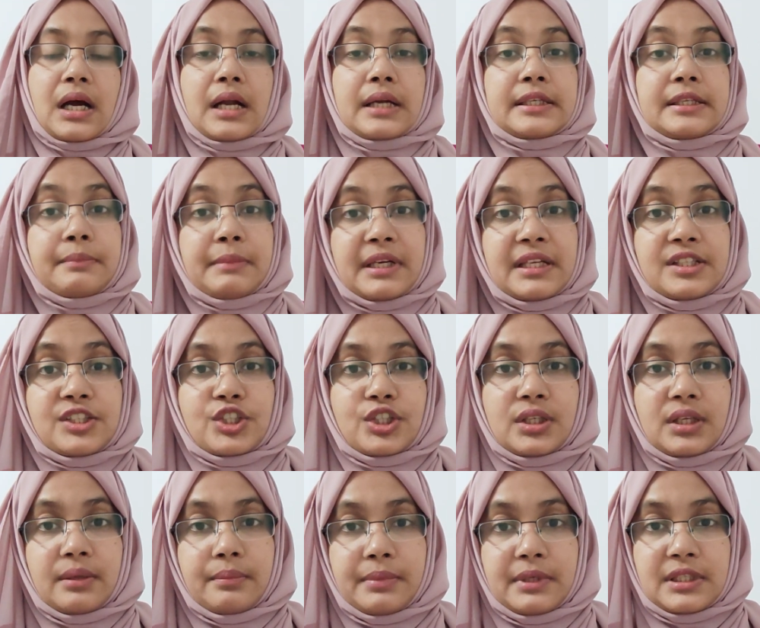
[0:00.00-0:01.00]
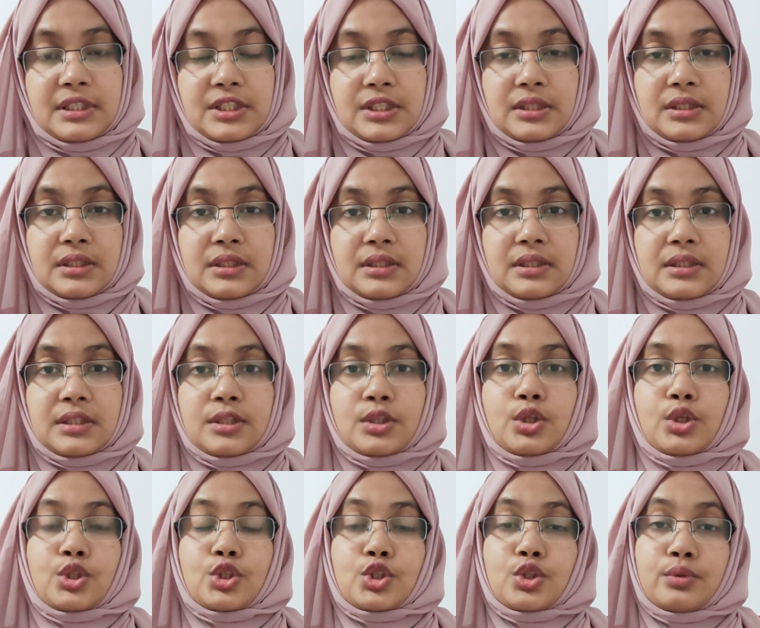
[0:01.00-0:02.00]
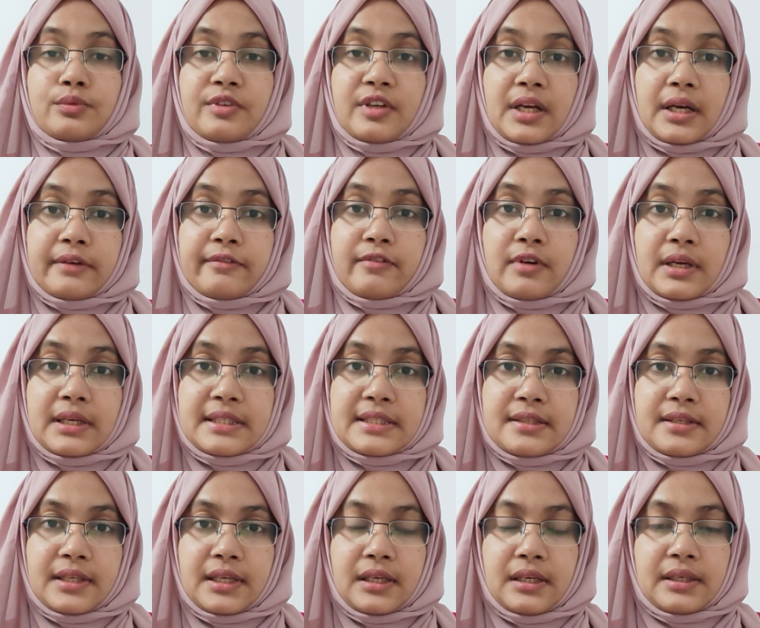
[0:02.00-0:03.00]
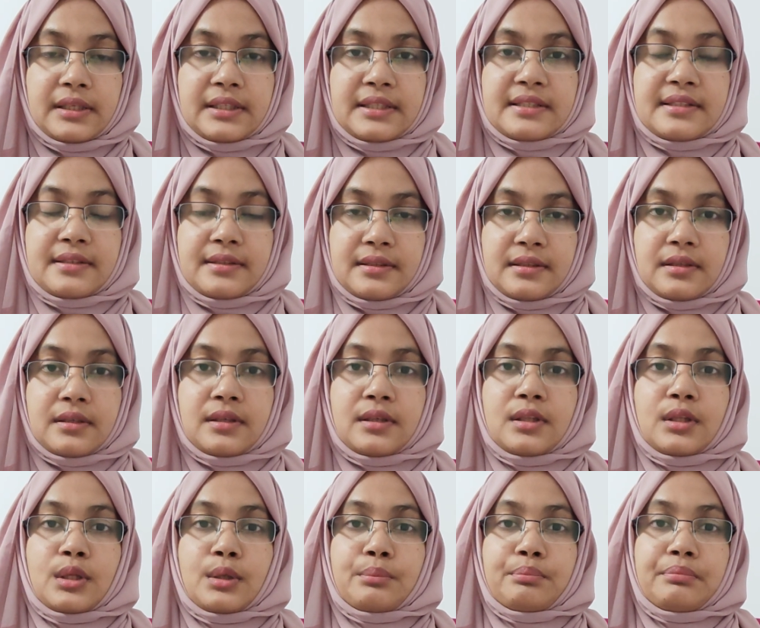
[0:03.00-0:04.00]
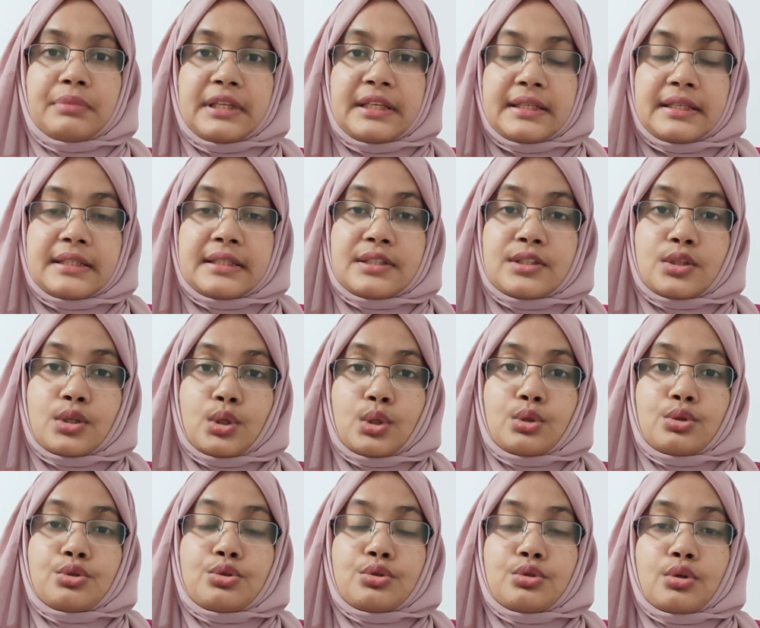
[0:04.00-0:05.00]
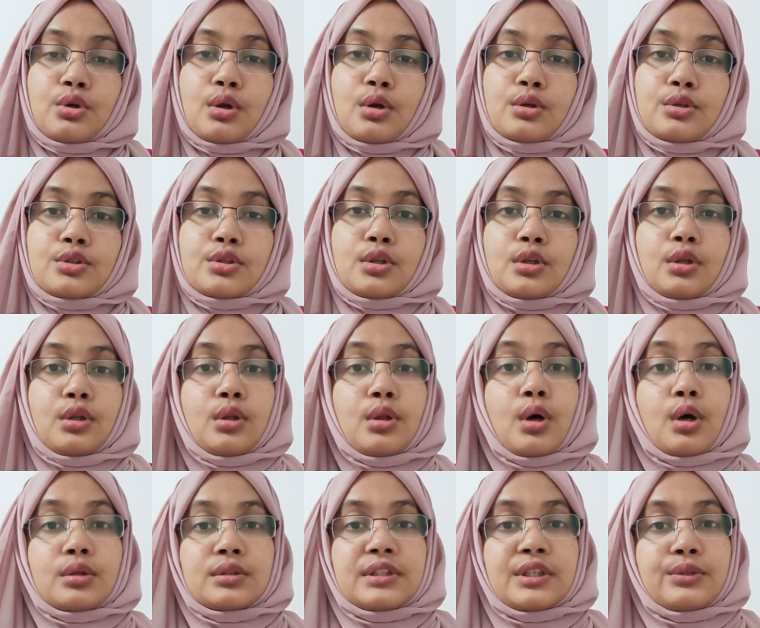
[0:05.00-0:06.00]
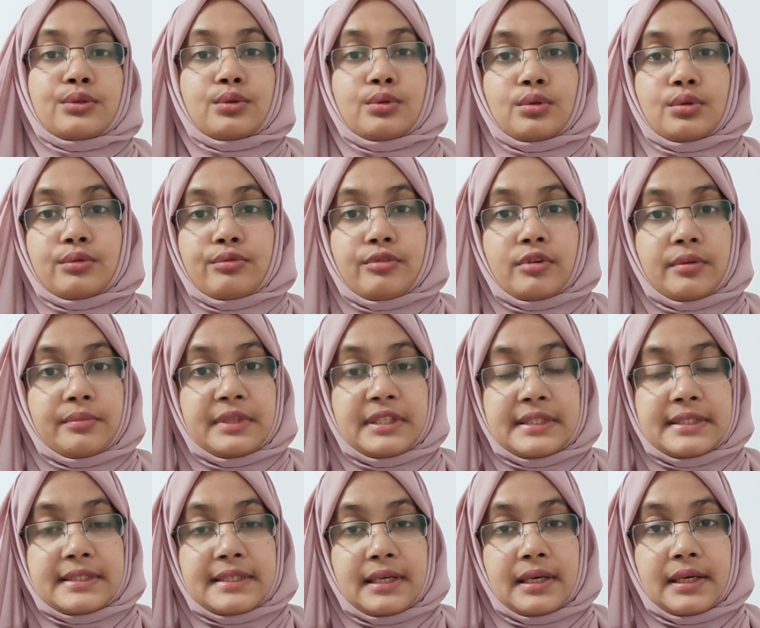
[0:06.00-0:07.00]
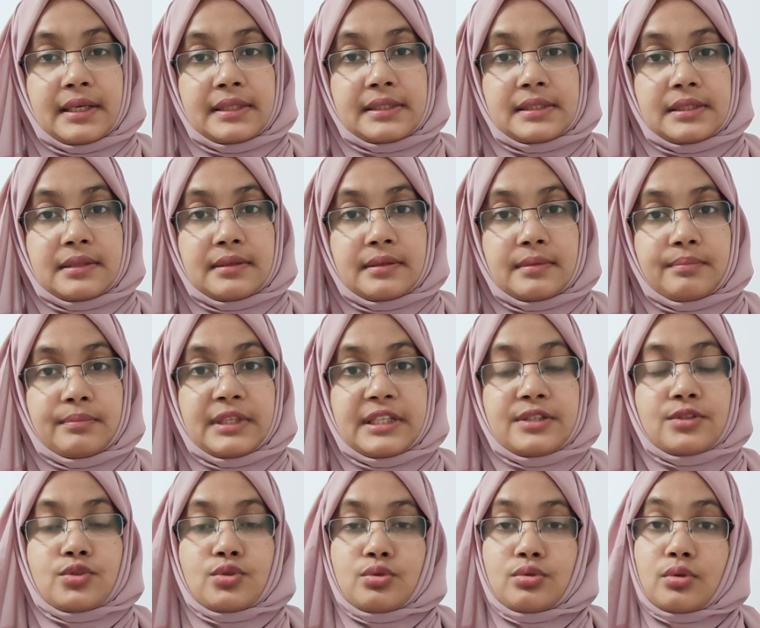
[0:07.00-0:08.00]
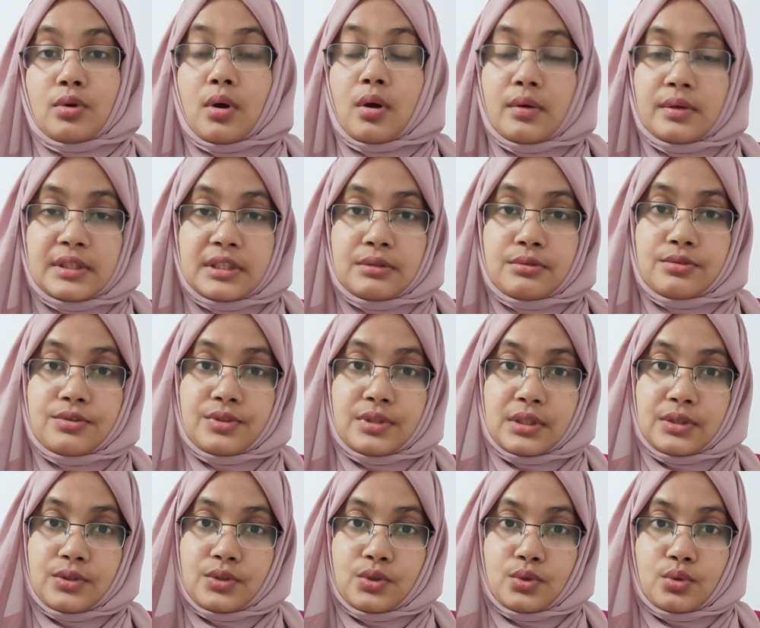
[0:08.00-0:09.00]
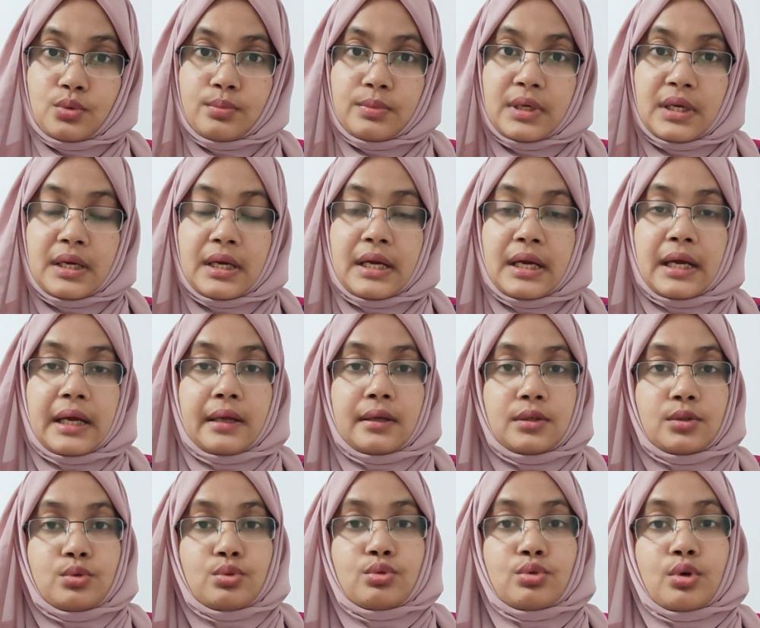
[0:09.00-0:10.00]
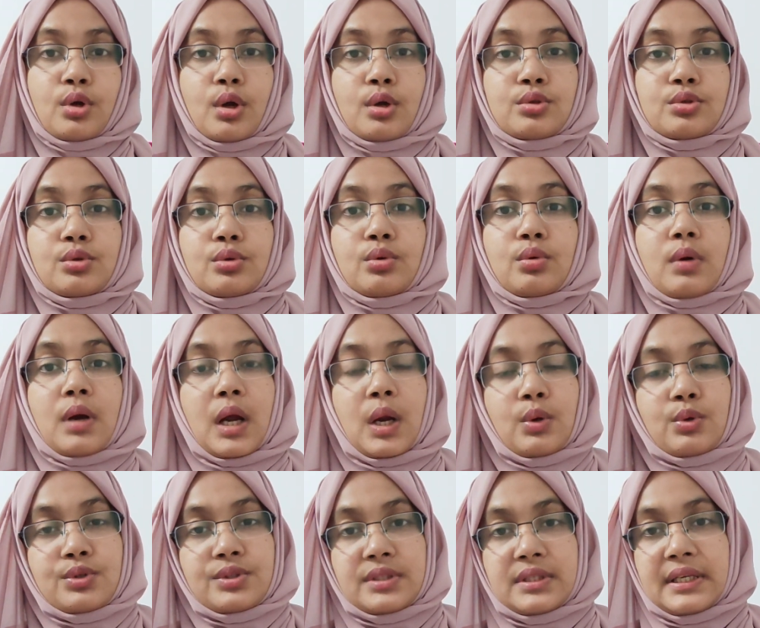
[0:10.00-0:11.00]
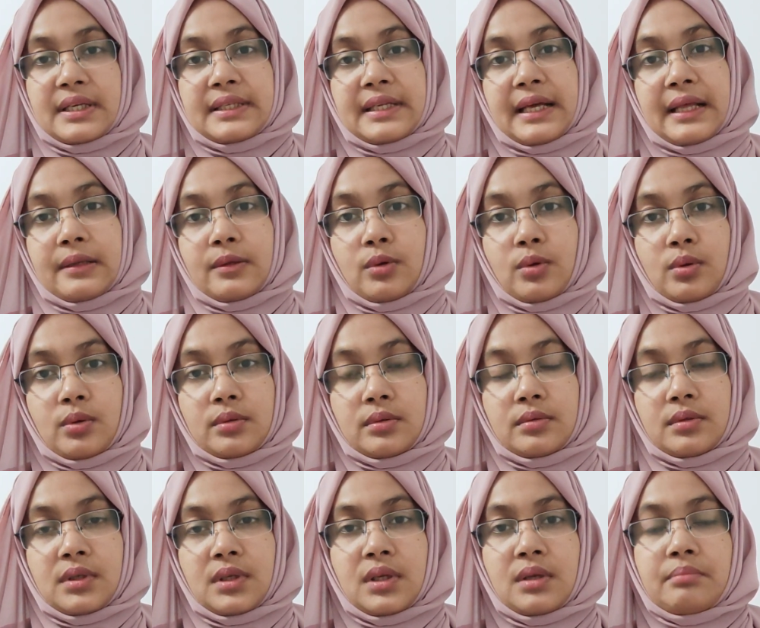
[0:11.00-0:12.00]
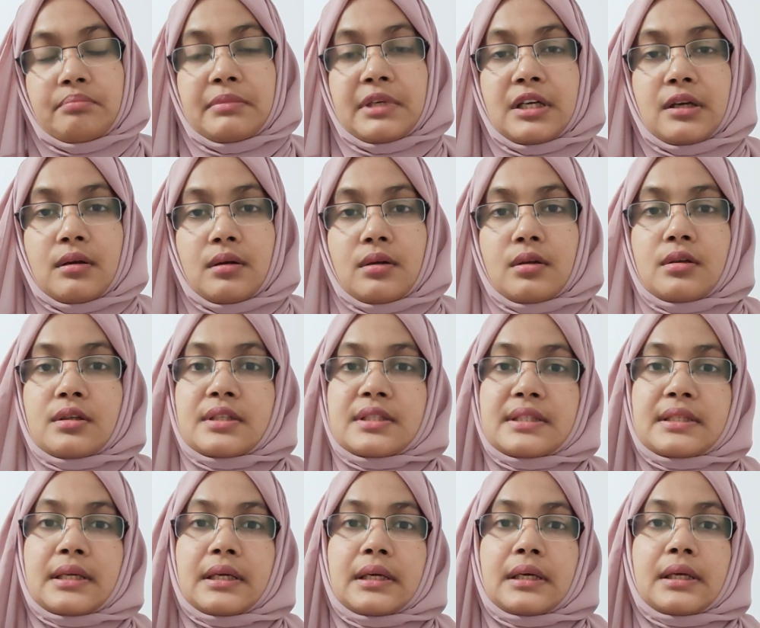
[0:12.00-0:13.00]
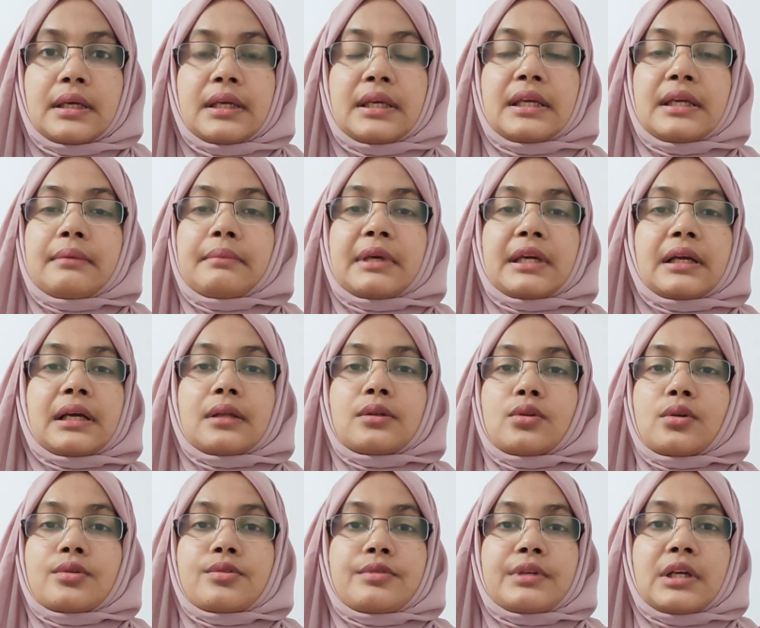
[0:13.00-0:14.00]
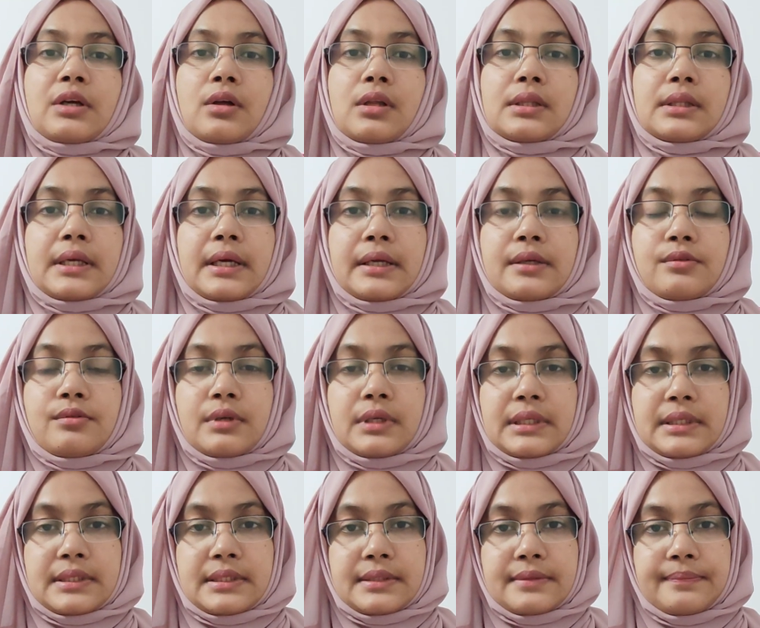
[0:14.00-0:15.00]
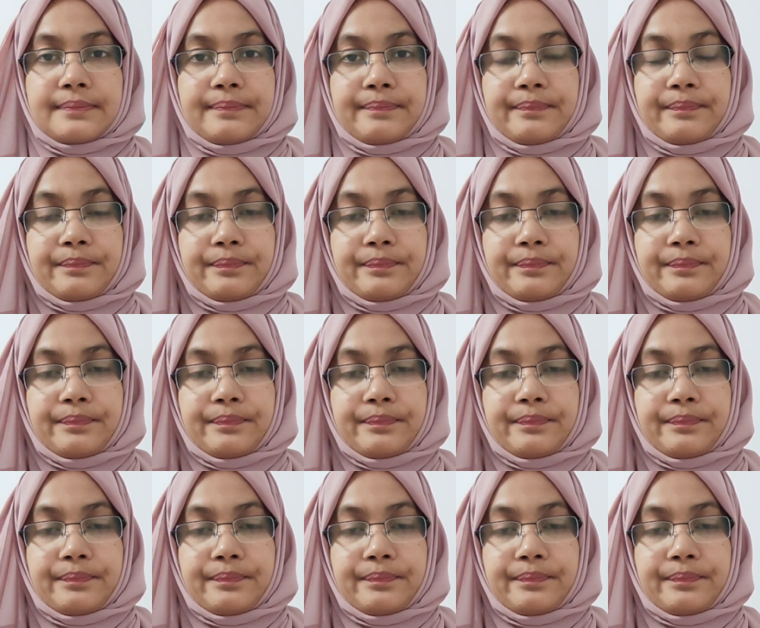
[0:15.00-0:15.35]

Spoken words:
A dementia patient should be advised regarding sir, please do not lock the door from inside. Please do not use the stove and do not go outside alone because he may cannot recall the address.